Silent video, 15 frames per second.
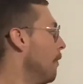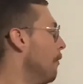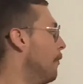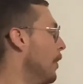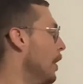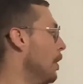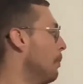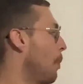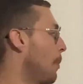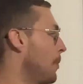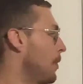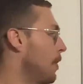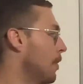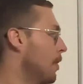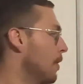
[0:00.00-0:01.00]
Variable
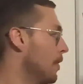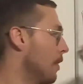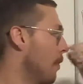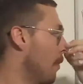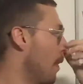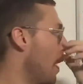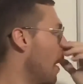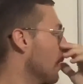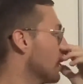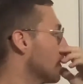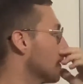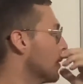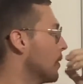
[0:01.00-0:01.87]
positions and routes.